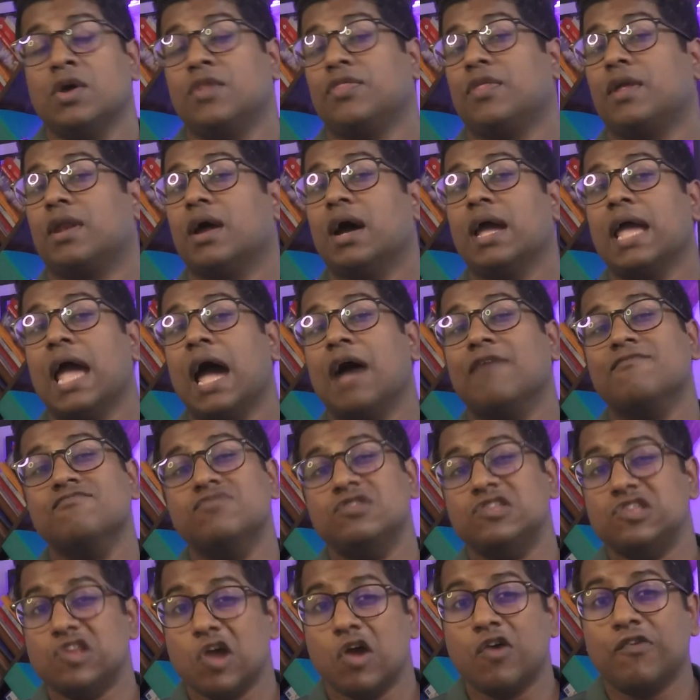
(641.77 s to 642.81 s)
that I have
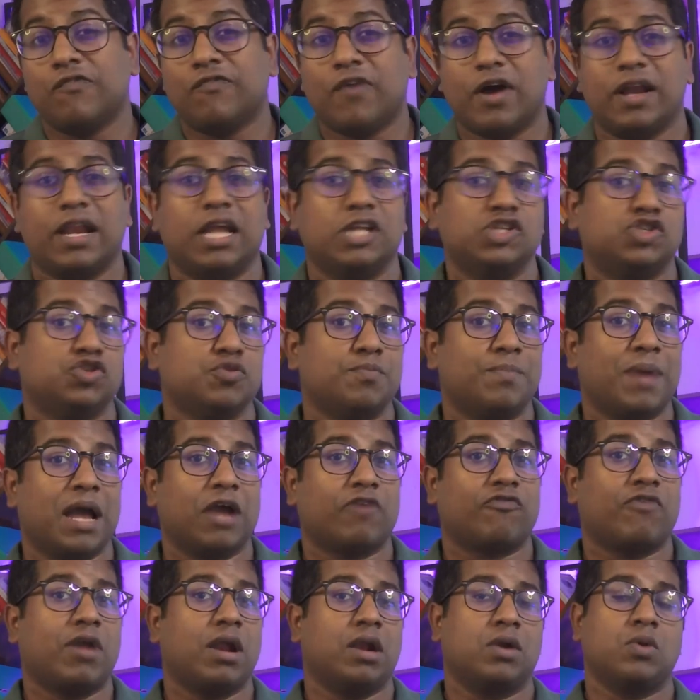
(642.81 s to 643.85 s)
no financial
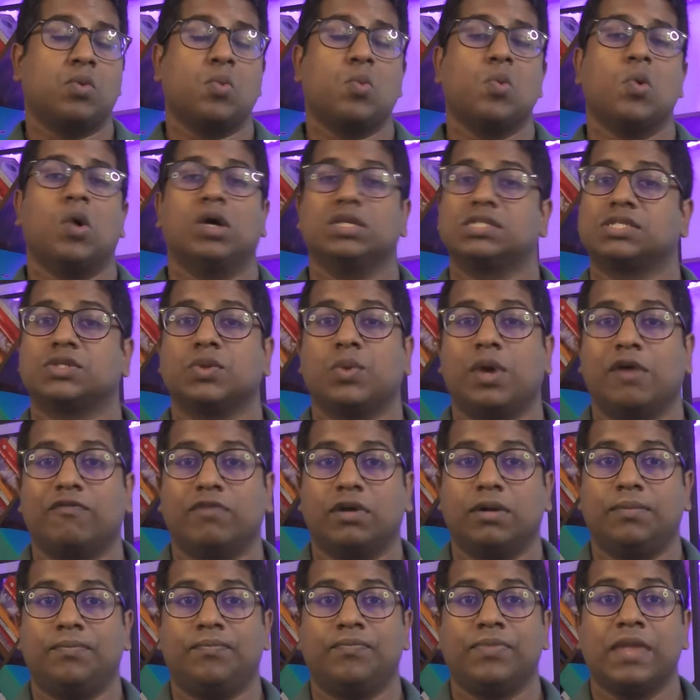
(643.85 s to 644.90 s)
background whatsoever.